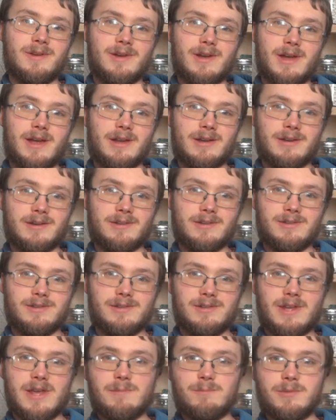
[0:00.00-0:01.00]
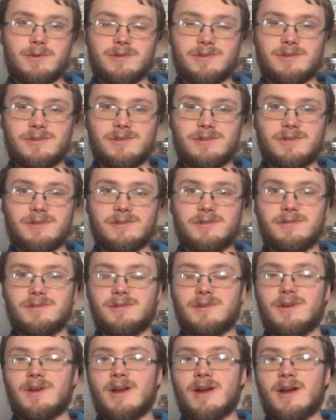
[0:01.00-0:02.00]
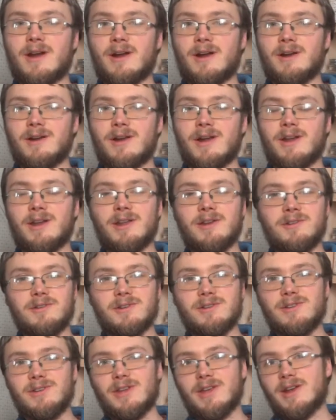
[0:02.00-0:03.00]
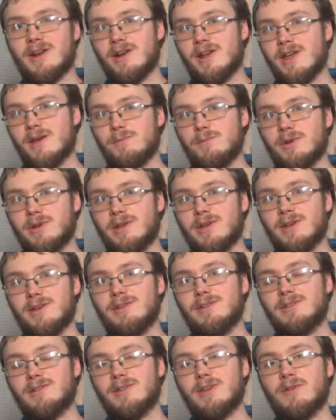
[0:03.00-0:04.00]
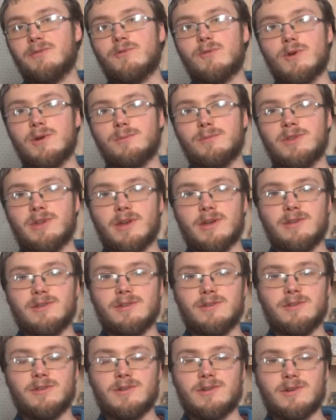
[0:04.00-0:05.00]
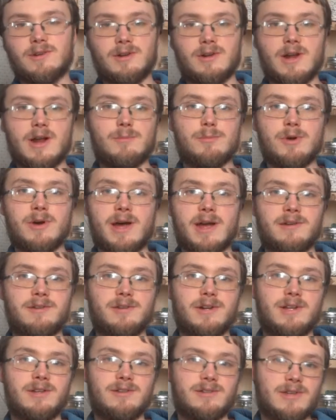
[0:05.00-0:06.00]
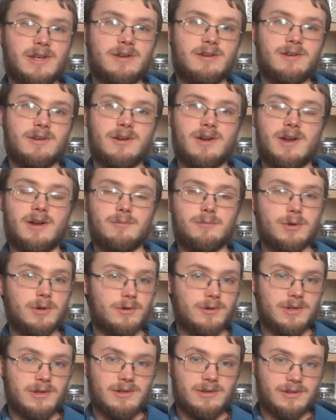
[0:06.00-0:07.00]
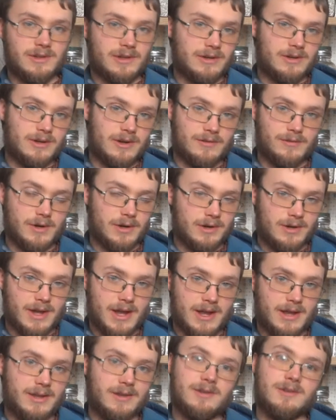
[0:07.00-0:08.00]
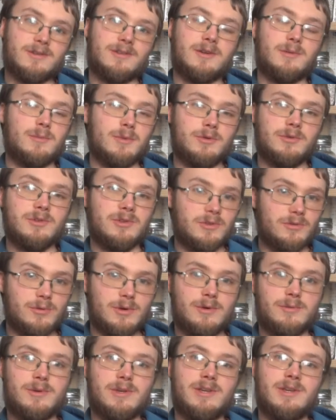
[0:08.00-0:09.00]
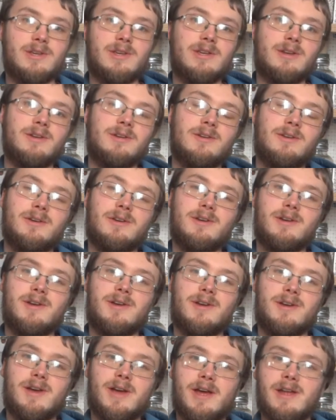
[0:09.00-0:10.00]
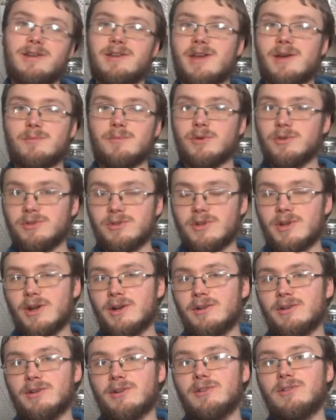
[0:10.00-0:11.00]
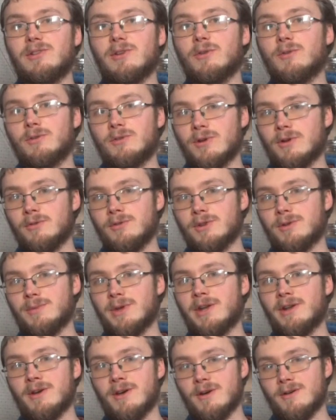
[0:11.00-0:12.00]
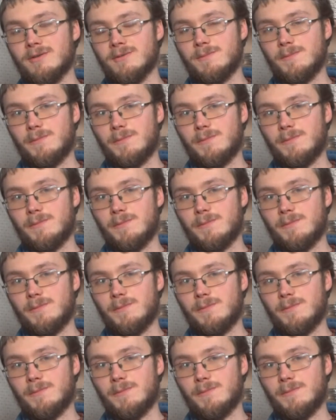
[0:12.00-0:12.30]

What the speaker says: And staples are an interesting area because they form the carbohydrate center and protein center of our diets. They're most of what we eat, and yet most gardeners don't grow them at all.